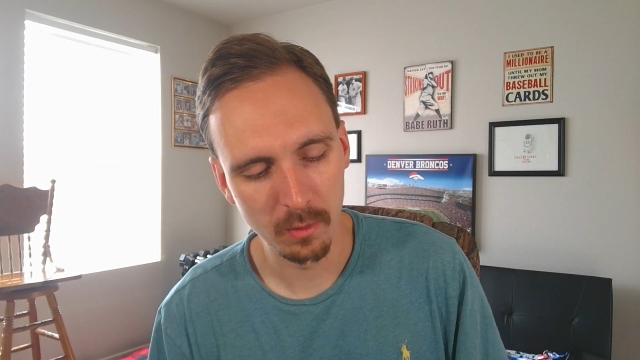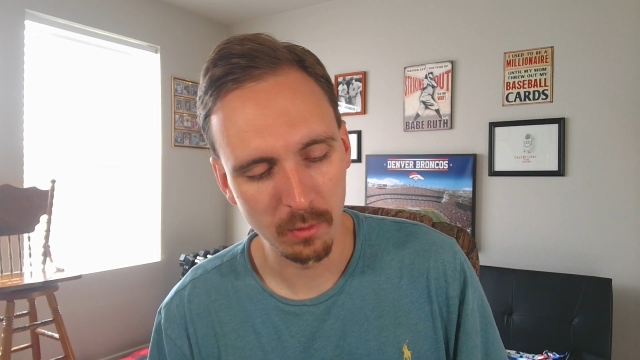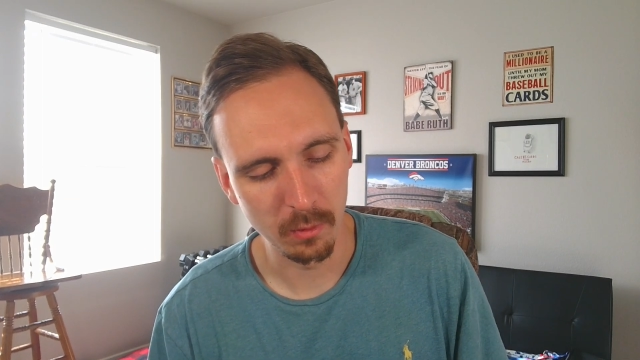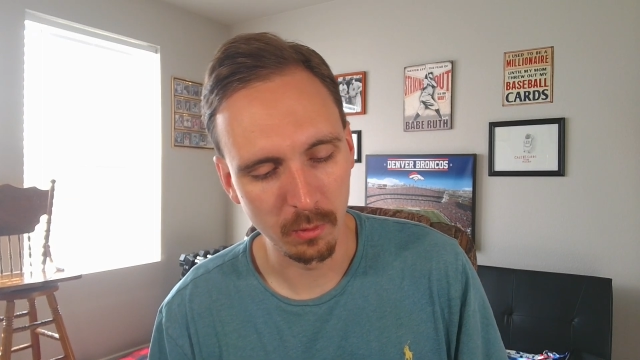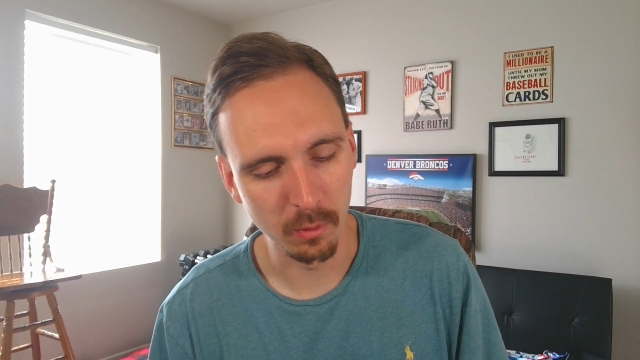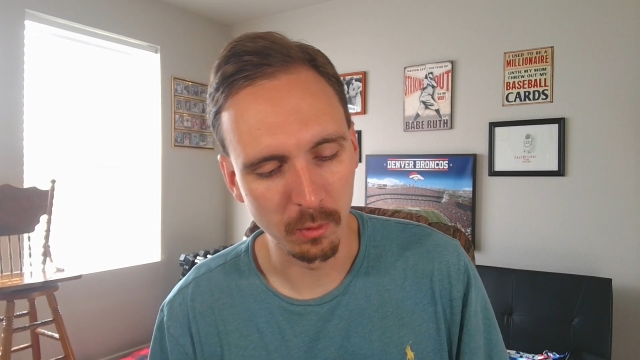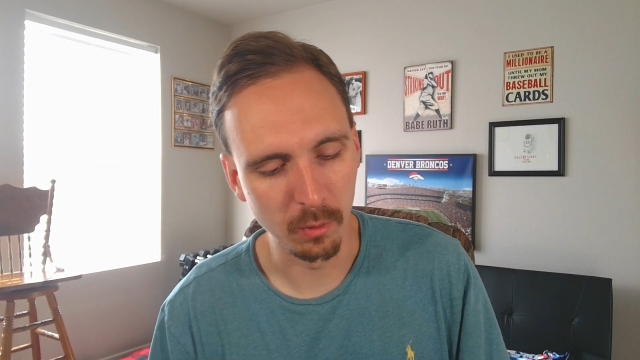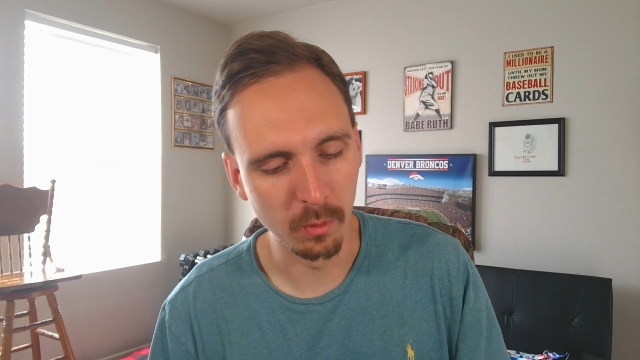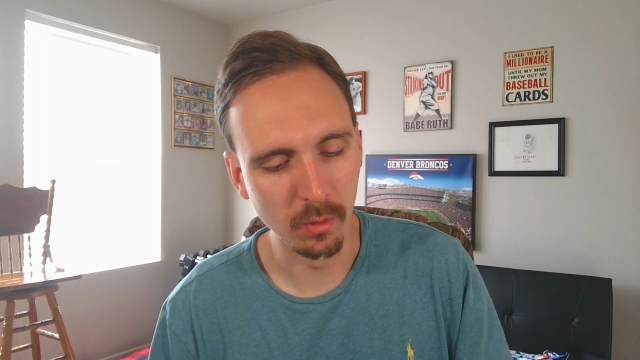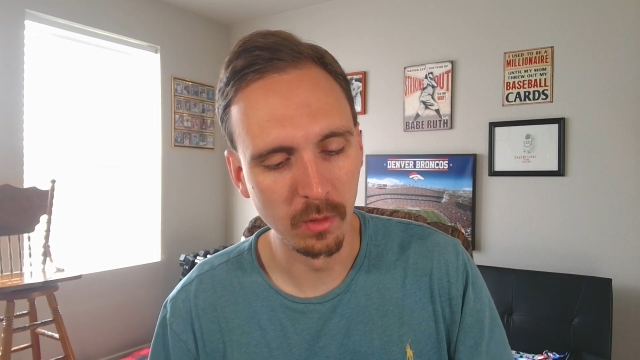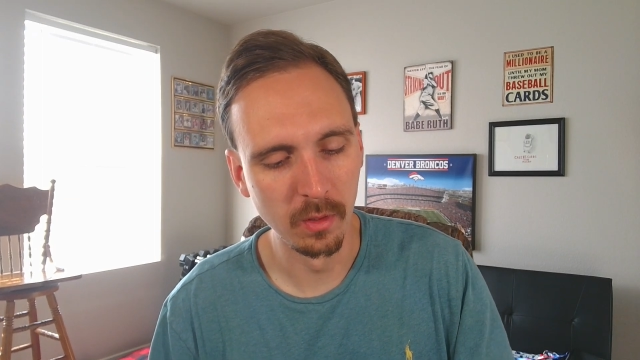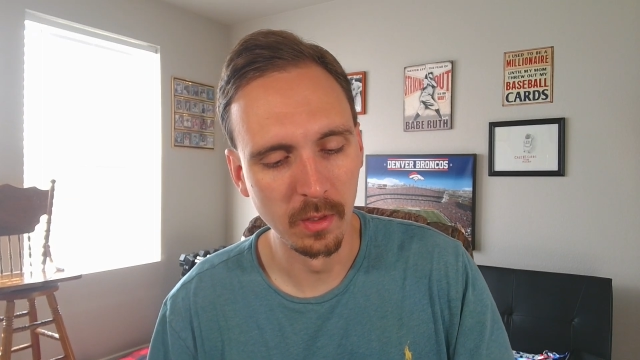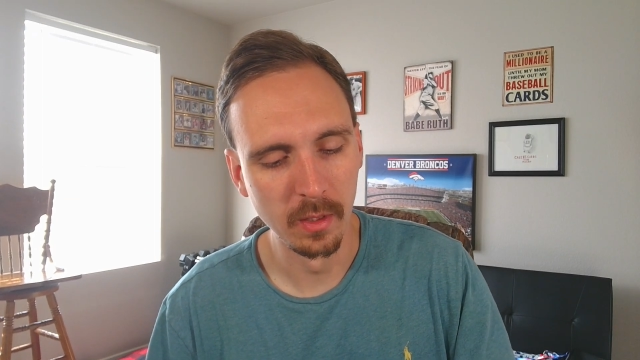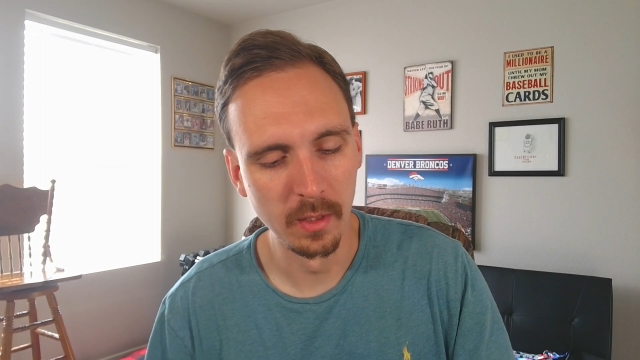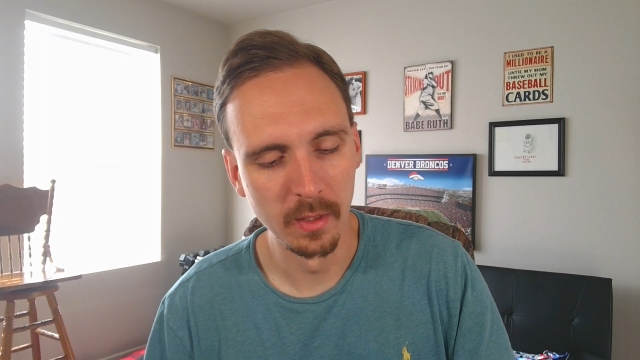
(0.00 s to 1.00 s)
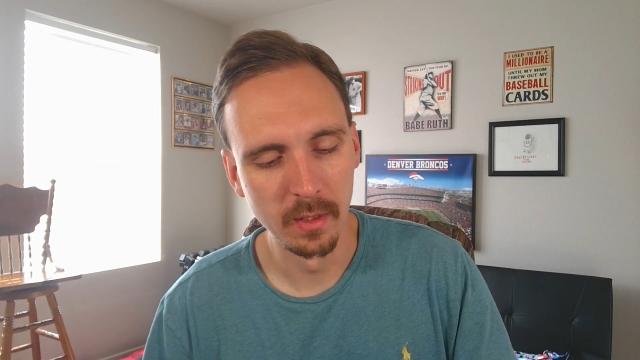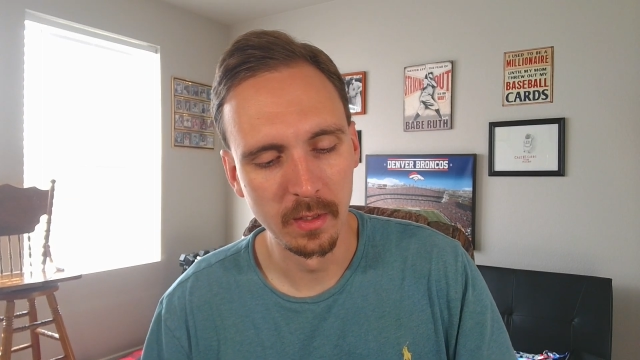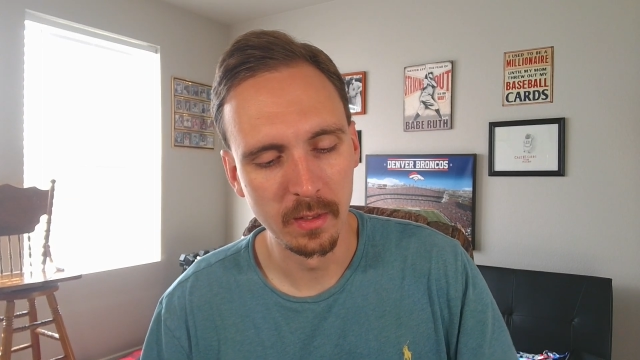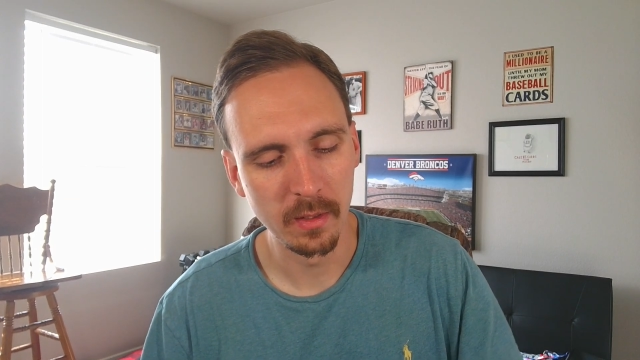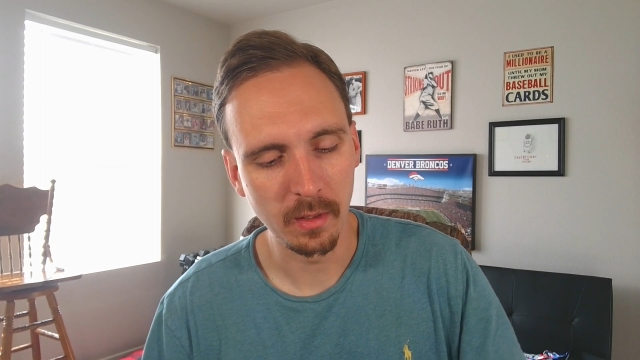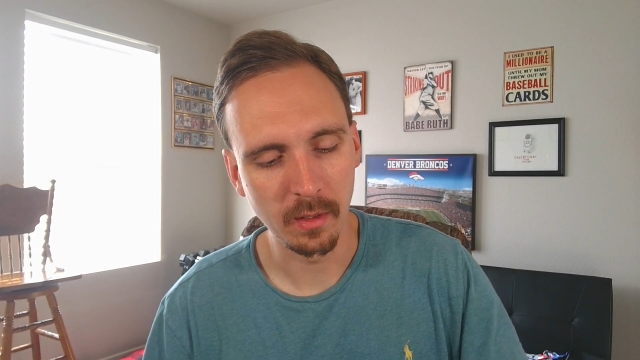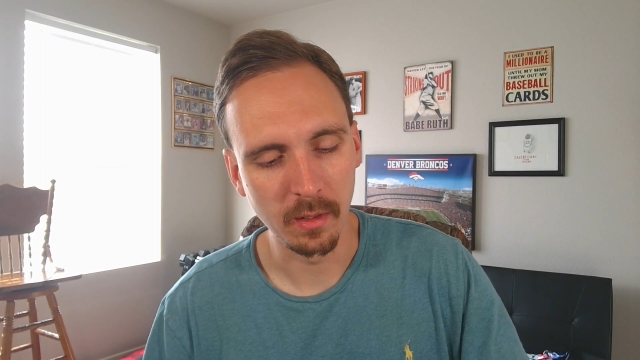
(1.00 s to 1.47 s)
who
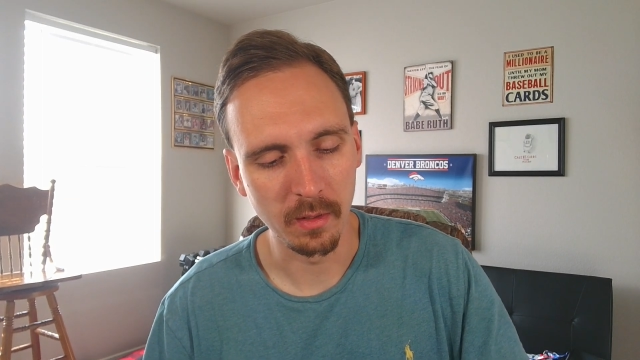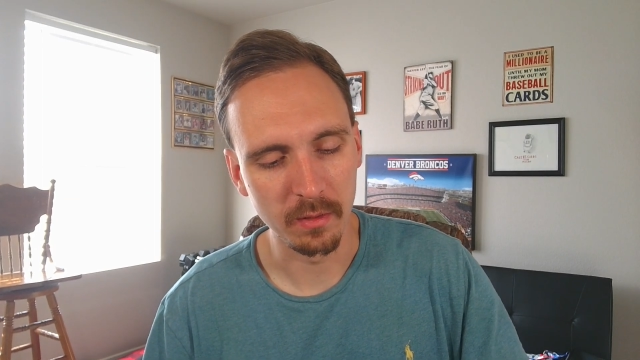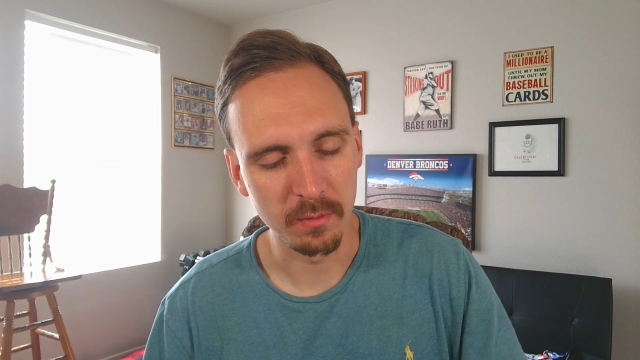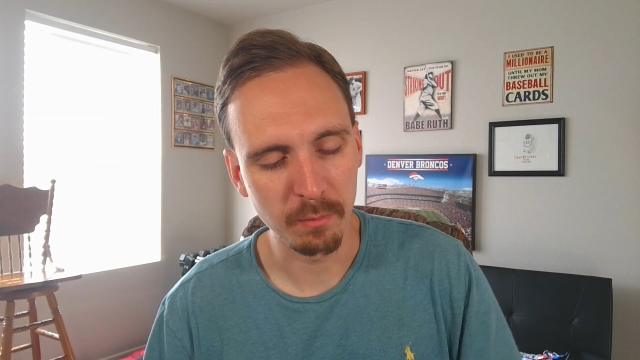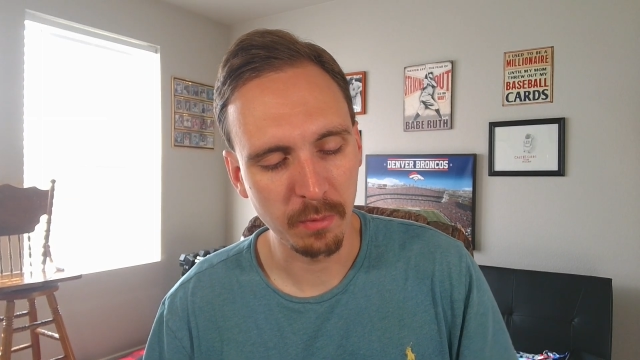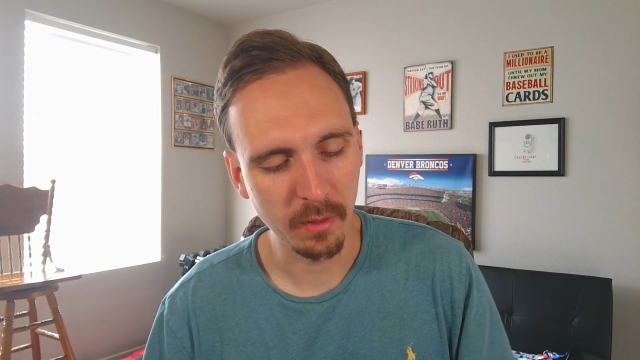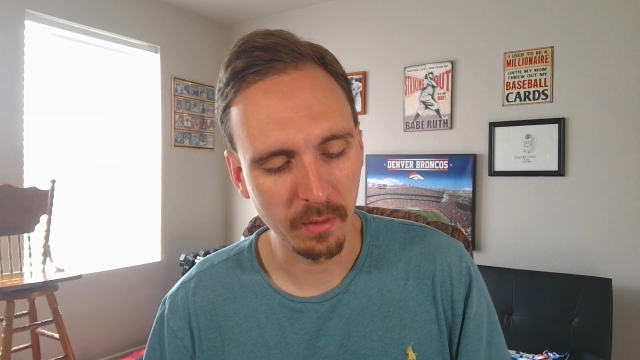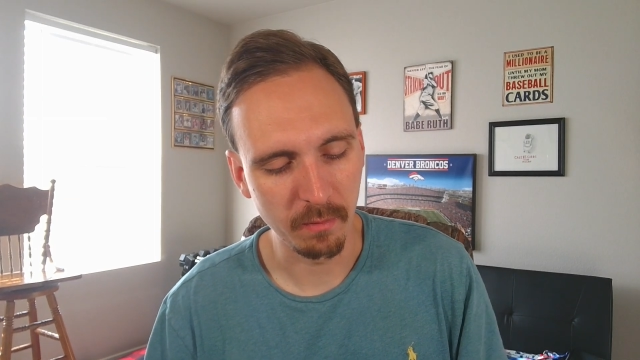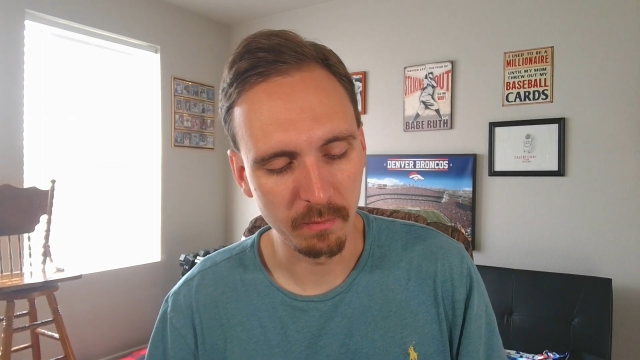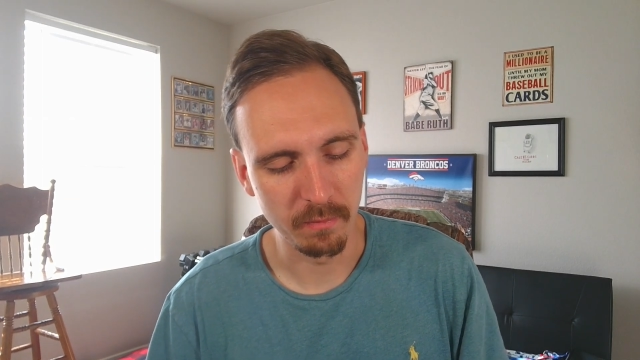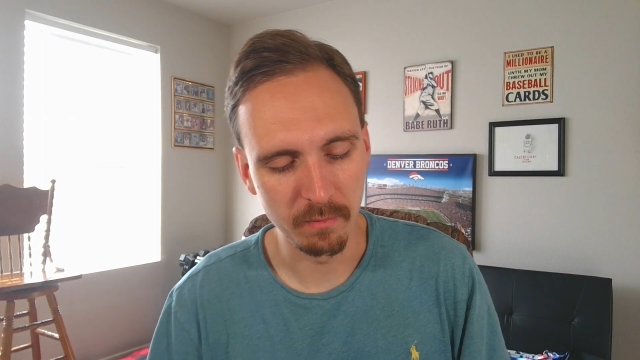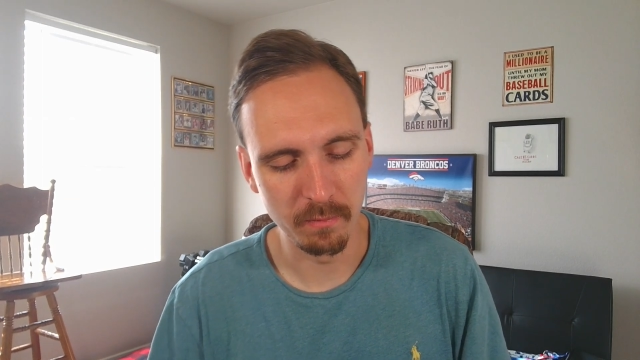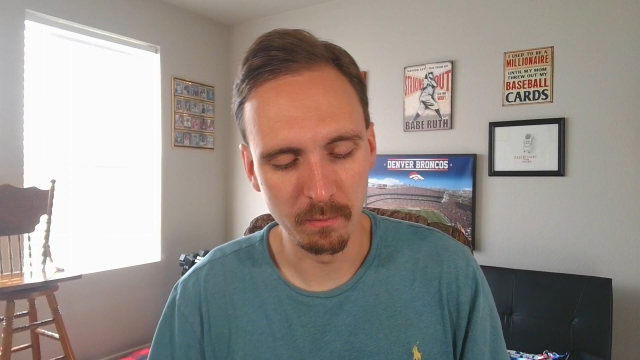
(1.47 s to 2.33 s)
uh, is pretty